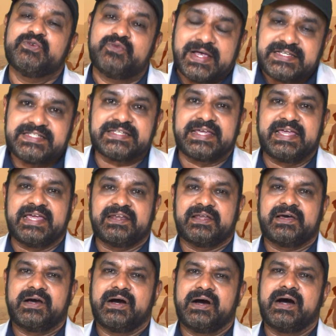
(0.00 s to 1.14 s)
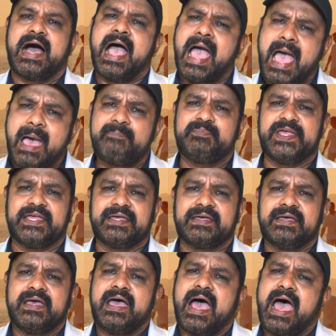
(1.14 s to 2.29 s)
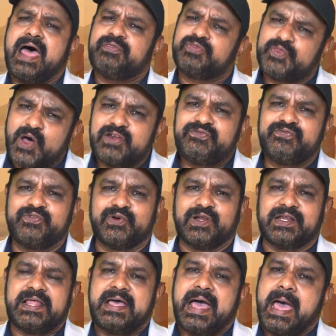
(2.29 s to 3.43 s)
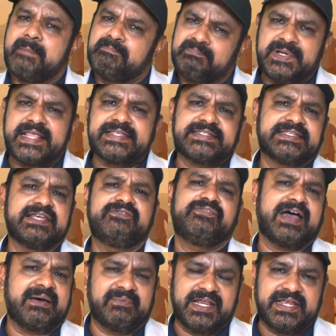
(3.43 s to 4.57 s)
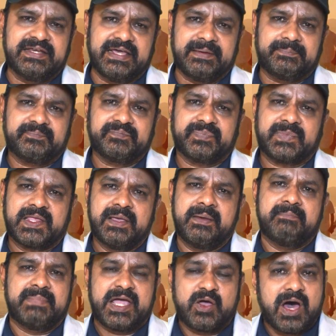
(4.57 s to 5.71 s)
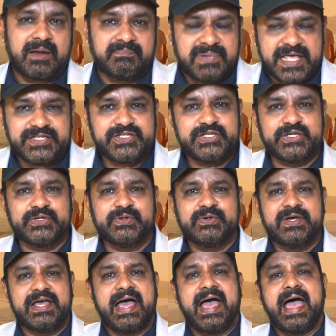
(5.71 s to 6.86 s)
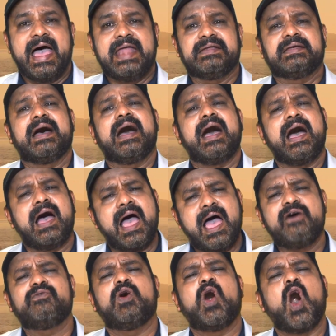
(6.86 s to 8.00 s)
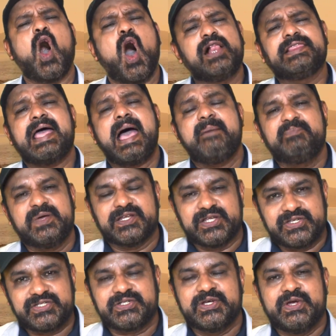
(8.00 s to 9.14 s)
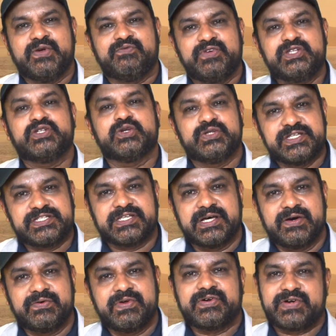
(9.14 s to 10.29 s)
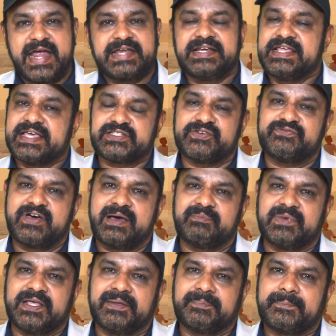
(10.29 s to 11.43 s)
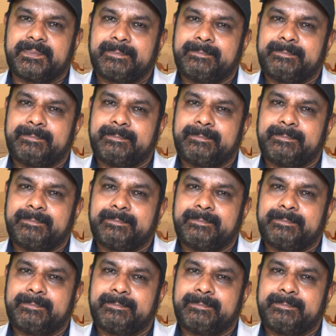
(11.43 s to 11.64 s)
you once again a happy and thoughtful and blessed family day. May God bless you and have all the happiness which you deserve rightly as a family.